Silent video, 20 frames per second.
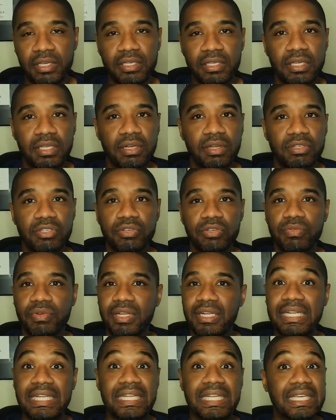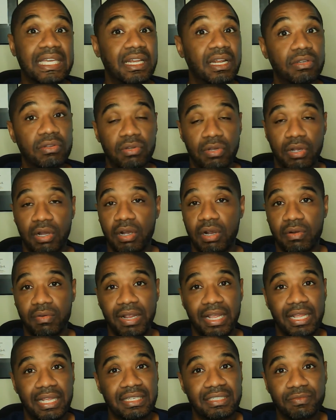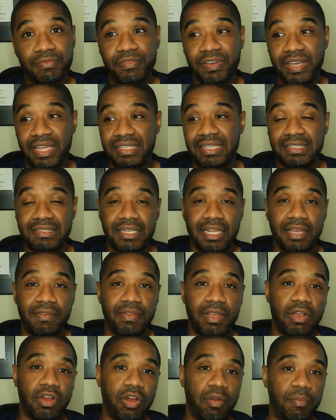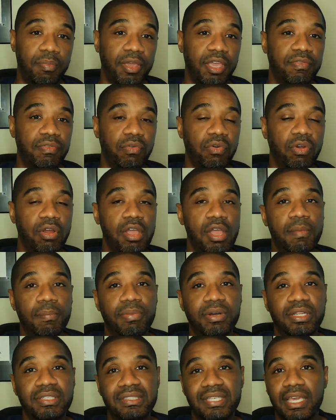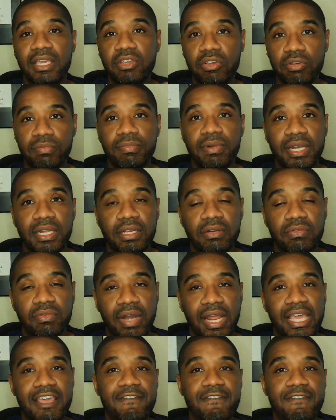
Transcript: Do you really need to get a new car, right? It's fantastic to have that car paid for, but take your money, right?